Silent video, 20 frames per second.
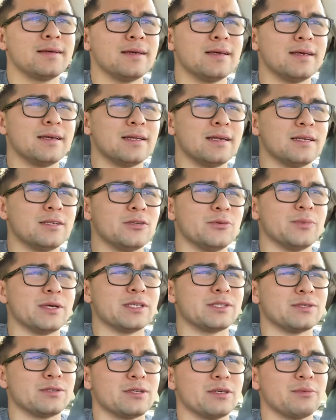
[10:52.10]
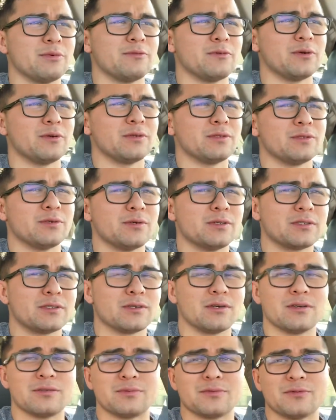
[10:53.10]
And I do make sure that my phone is always
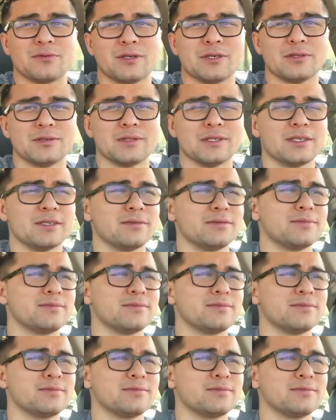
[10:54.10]
charged before I do that.